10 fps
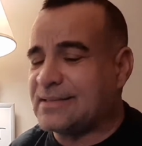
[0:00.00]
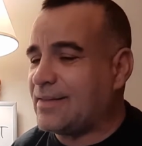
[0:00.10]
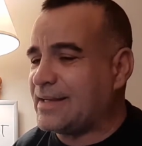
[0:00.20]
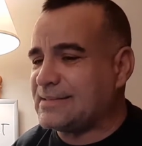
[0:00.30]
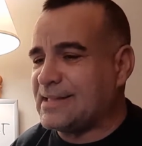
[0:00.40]
They
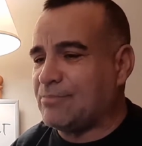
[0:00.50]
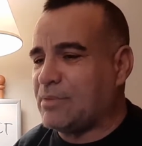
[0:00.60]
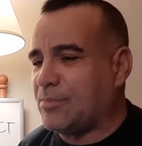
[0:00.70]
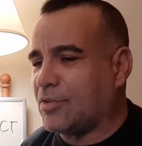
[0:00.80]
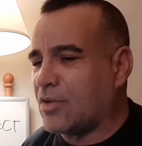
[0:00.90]
like seeing
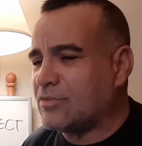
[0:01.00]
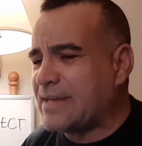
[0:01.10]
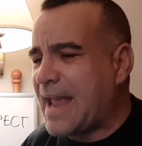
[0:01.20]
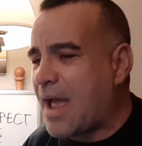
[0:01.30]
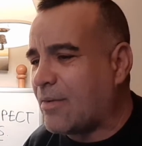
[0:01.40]
people go
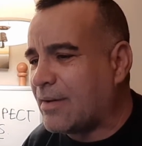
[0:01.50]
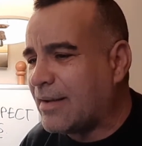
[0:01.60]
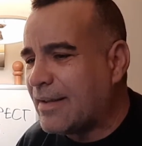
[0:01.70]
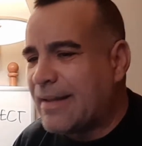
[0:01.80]
down,